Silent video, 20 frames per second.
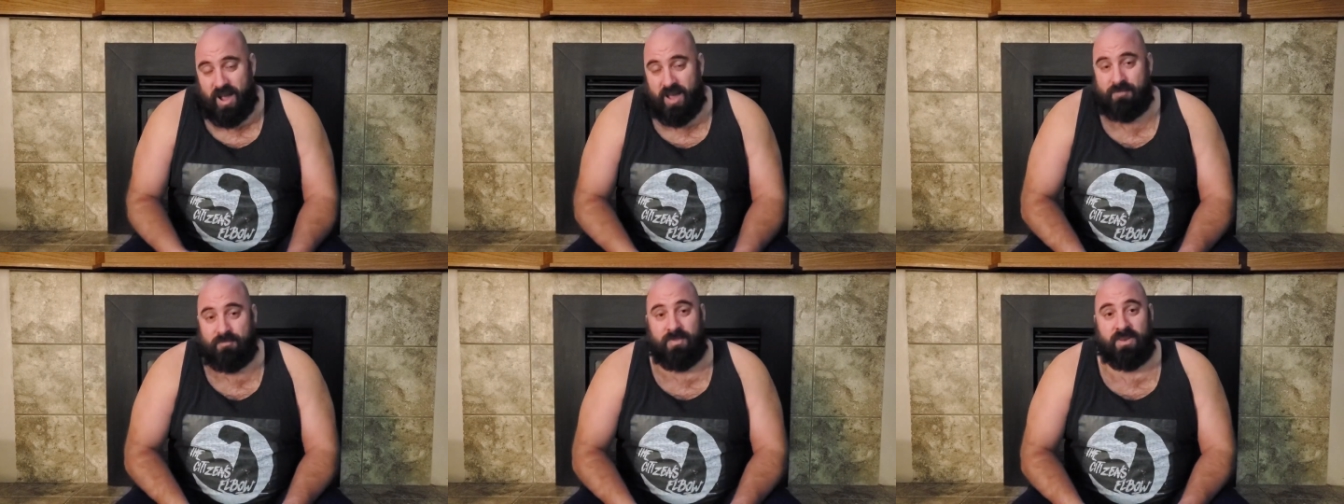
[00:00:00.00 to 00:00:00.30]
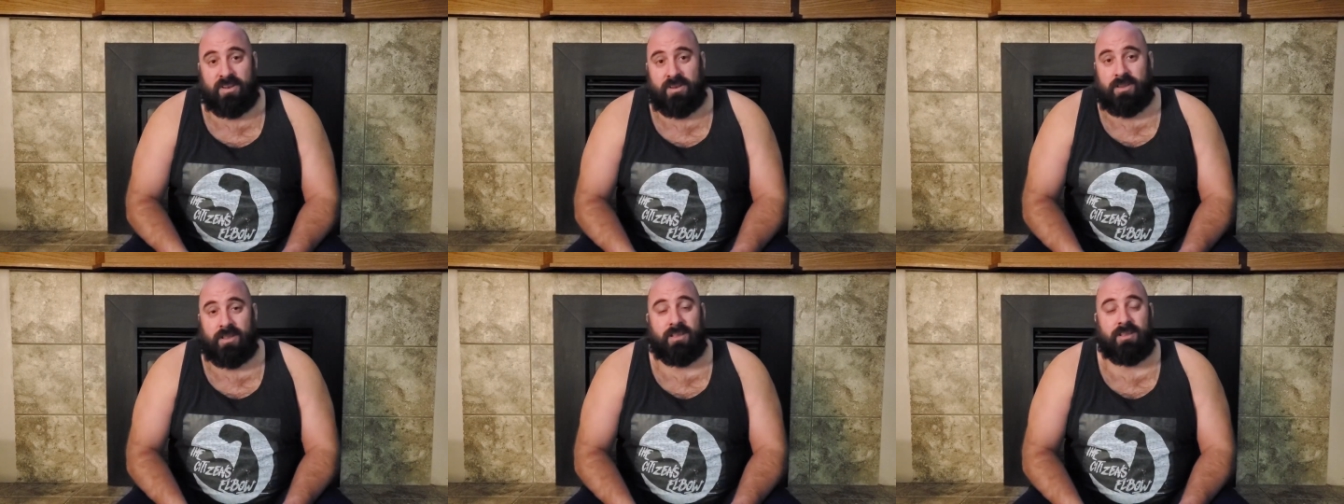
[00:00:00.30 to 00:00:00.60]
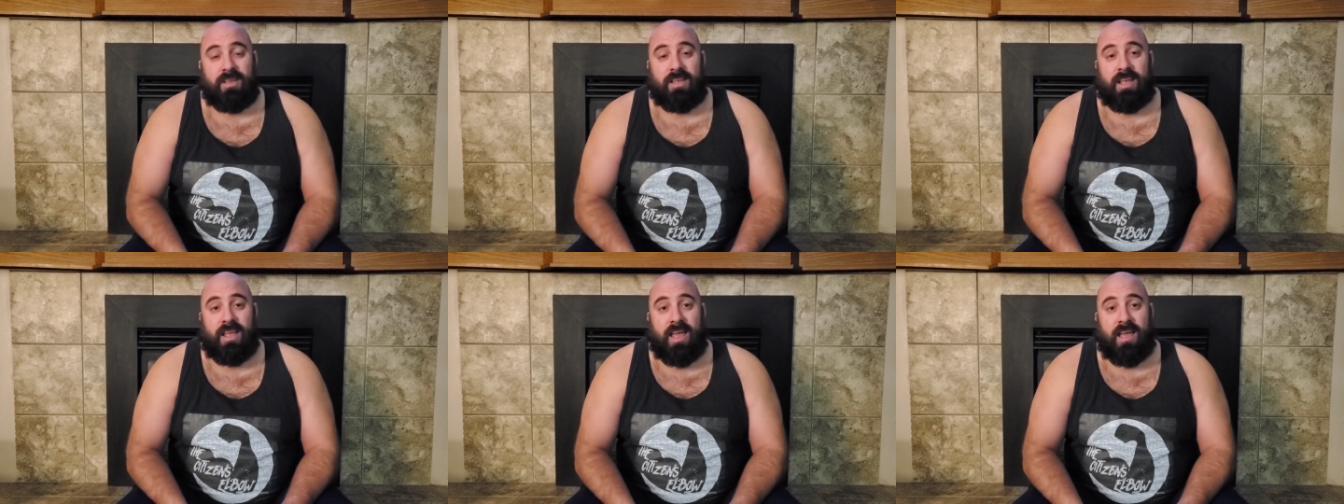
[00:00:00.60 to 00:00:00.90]
I've been,
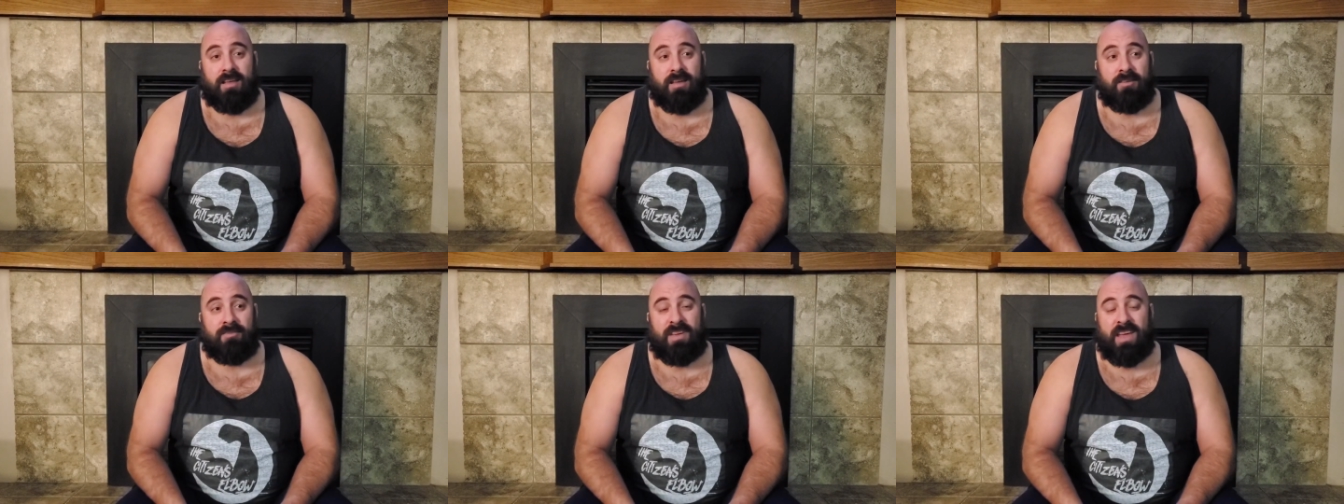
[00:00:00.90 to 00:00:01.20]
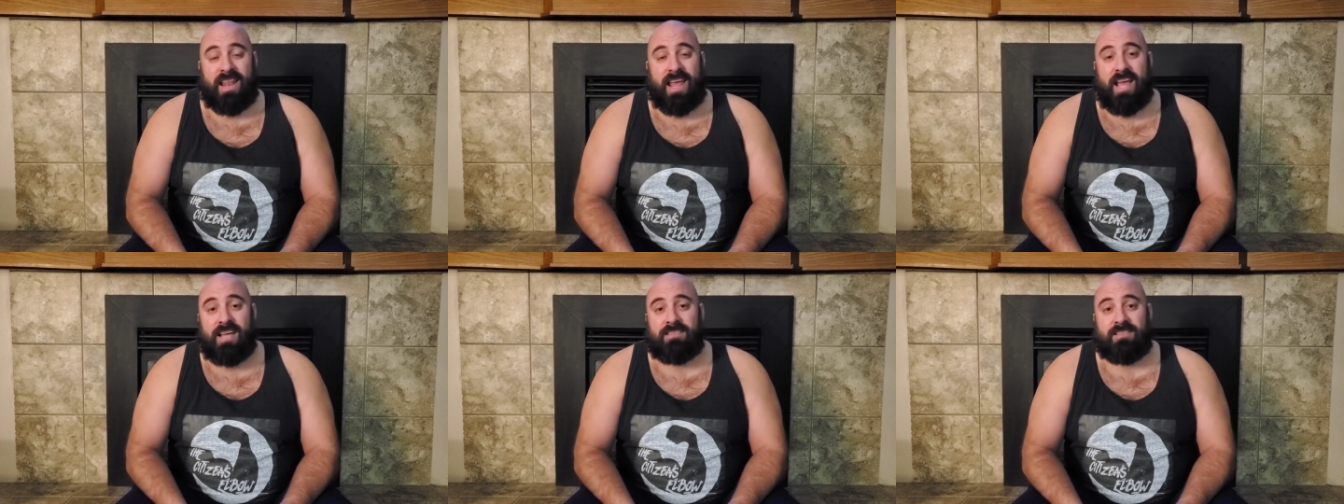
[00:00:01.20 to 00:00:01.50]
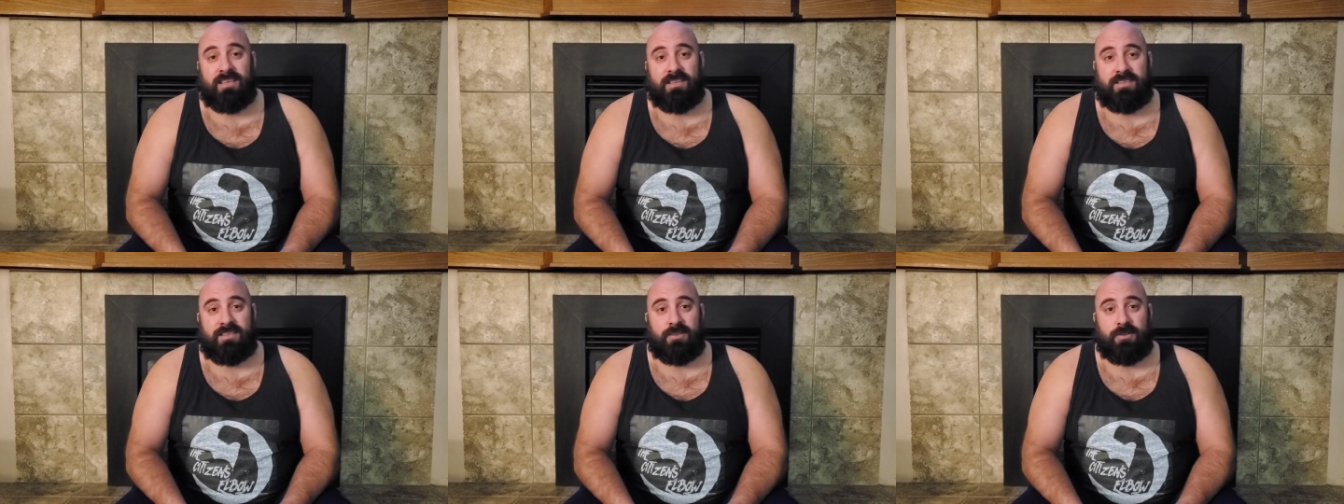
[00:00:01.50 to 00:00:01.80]
I've had
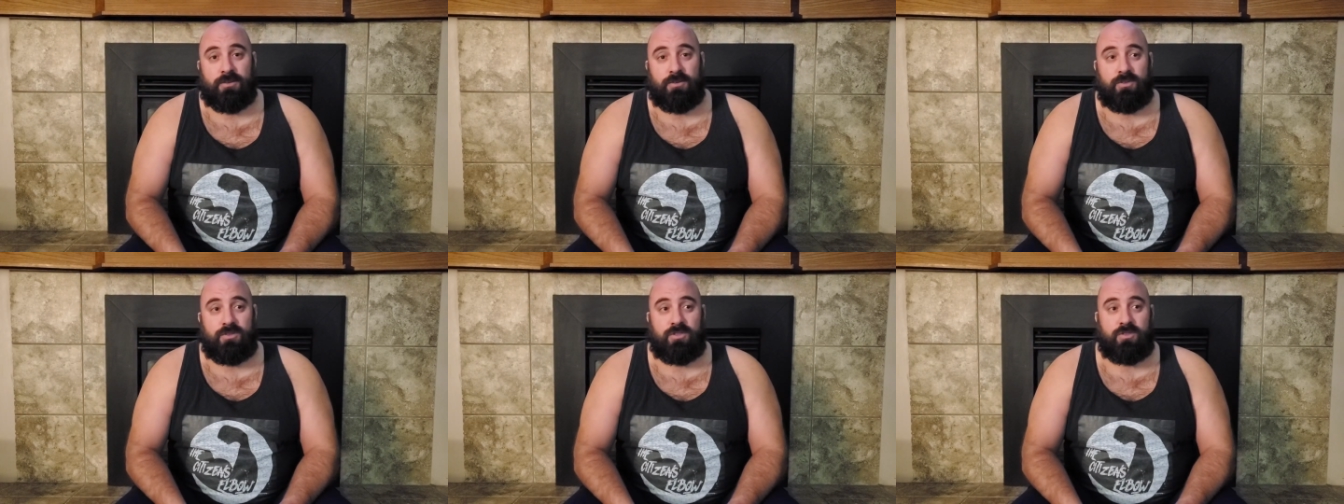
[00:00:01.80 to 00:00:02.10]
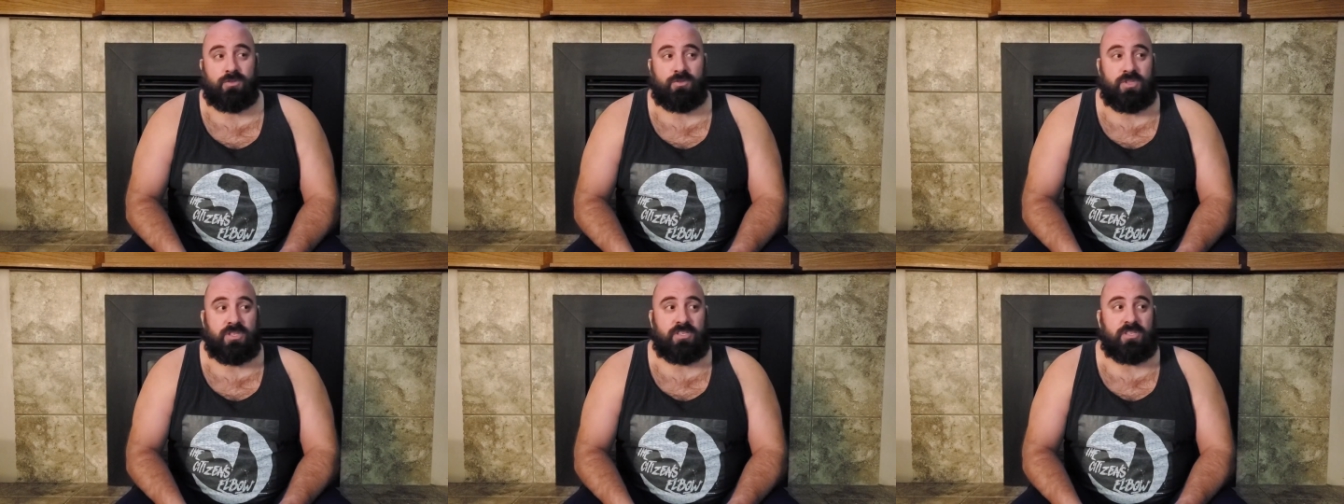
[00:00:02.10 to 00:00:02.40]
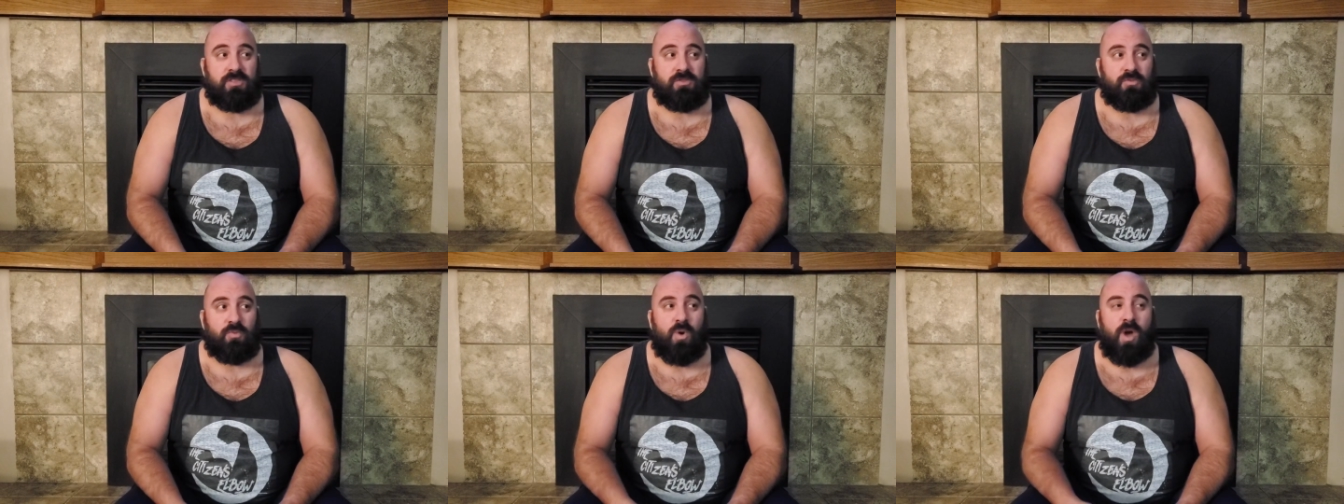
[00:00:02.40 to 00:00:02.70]
access to. So
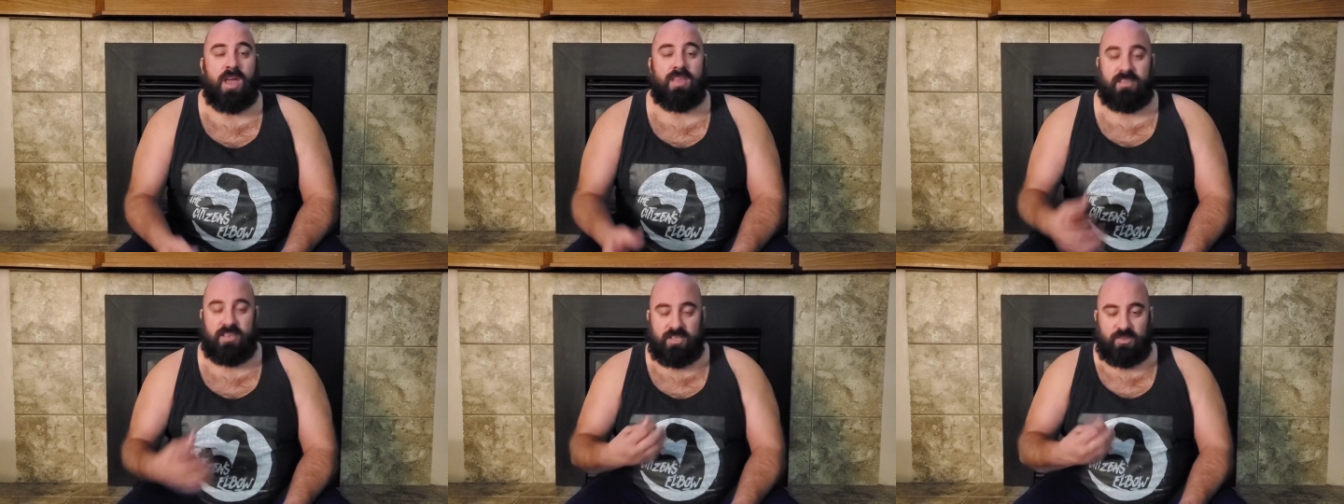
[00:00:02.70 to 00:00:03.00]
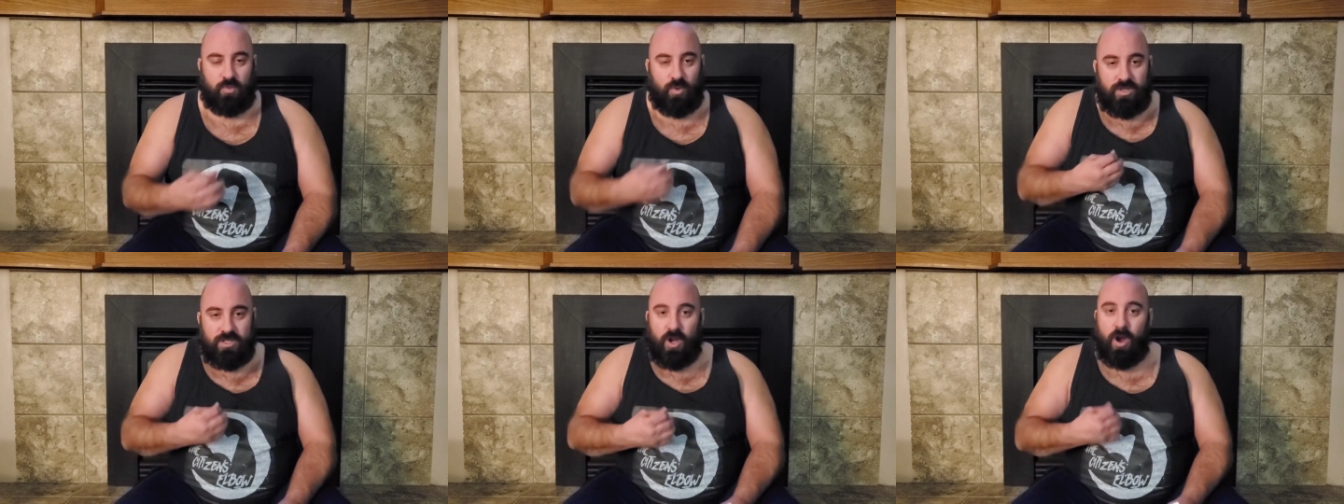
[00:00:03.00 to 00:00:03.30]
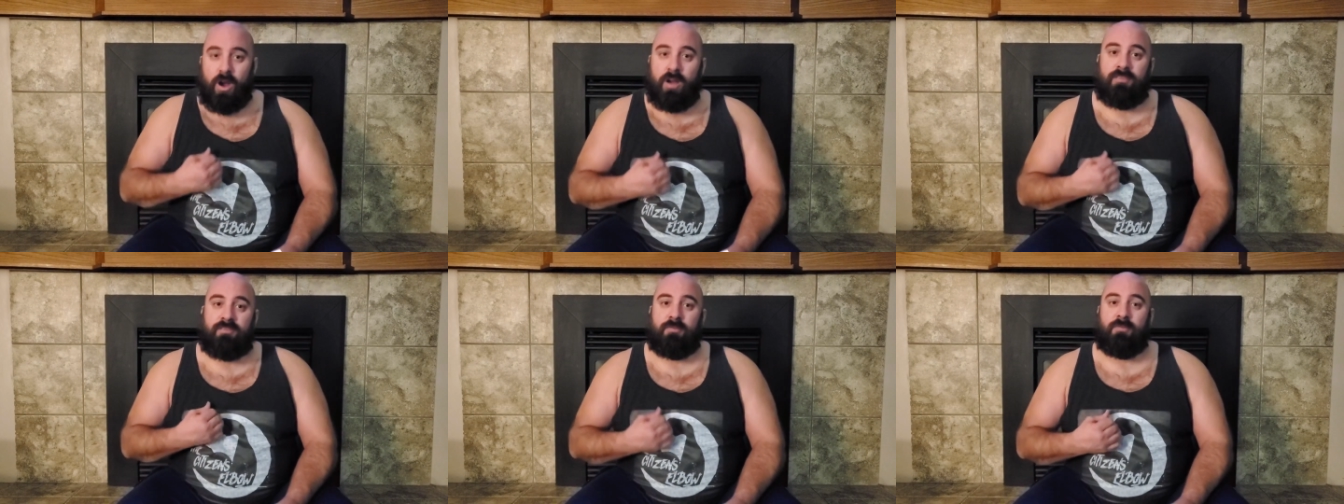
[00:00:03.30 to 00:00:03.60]
this is why this one's
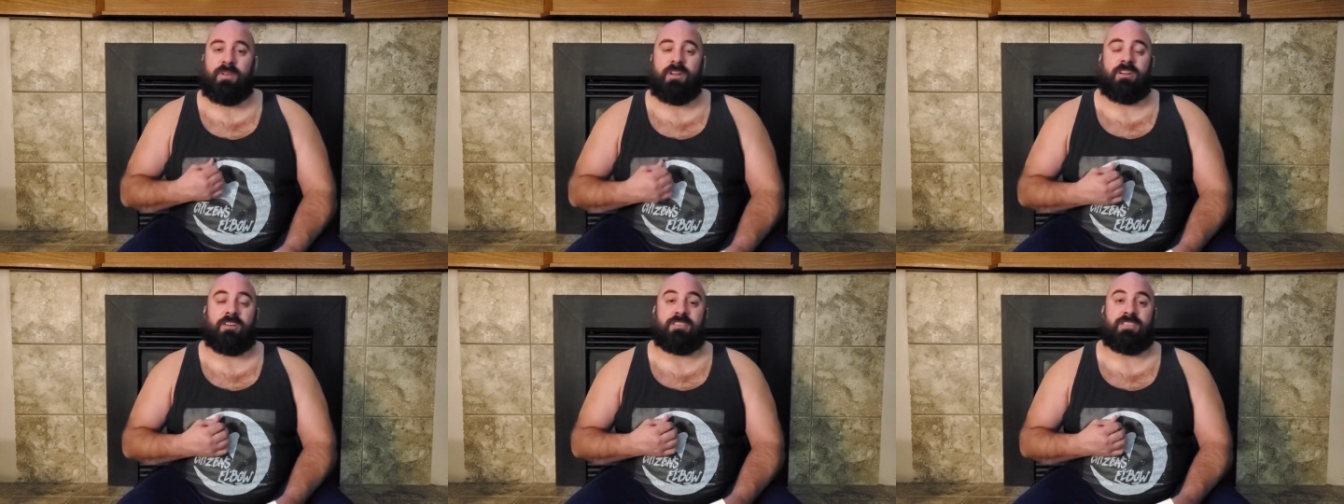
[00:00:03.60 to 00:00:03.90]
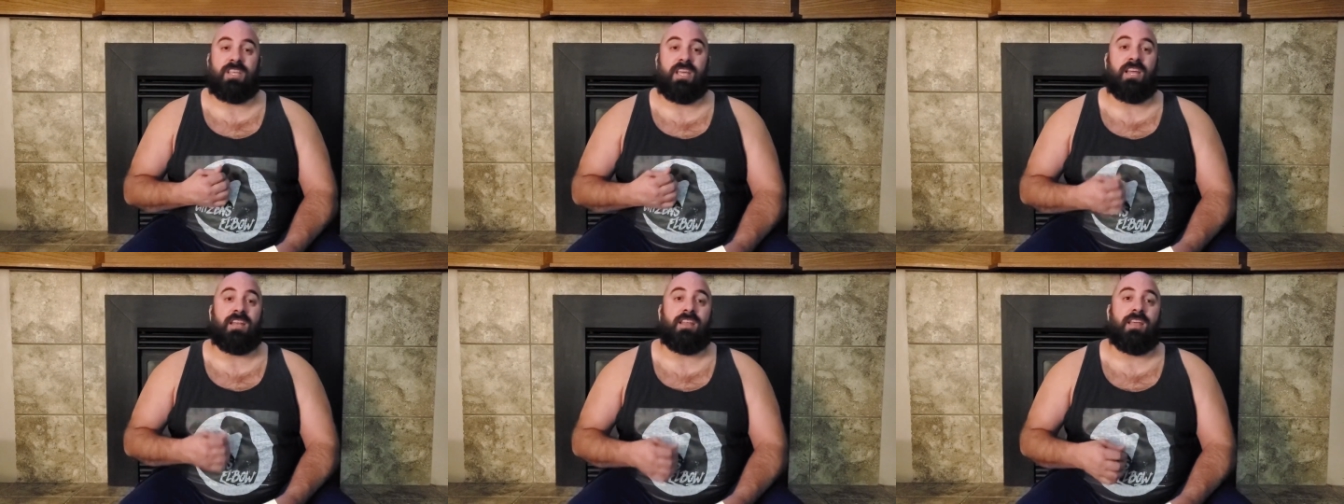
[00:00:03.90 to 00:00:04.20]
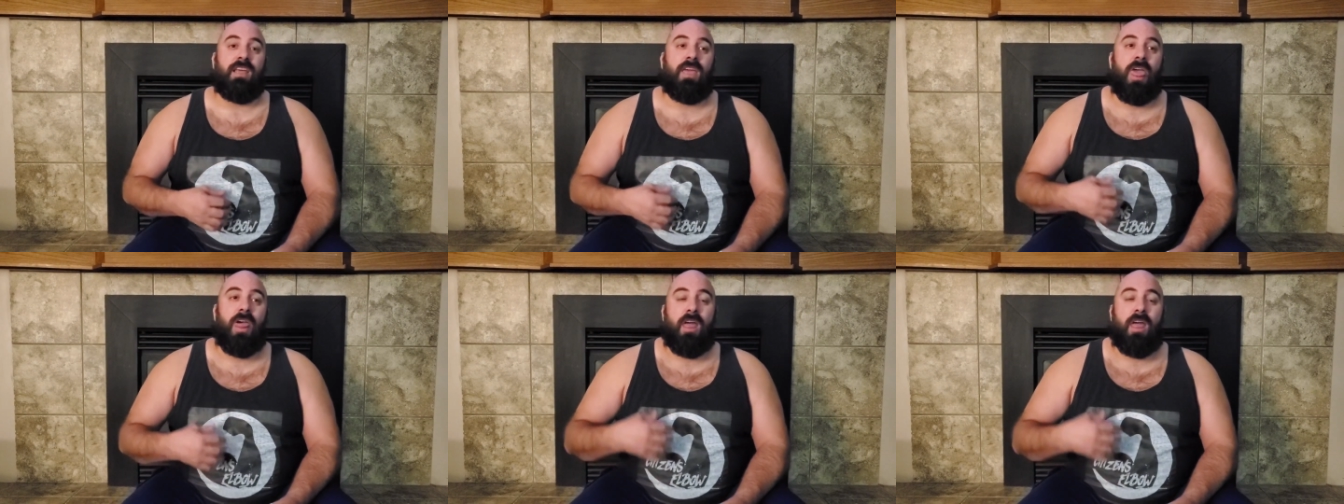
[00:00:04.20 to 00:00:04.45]
hard for me to understand.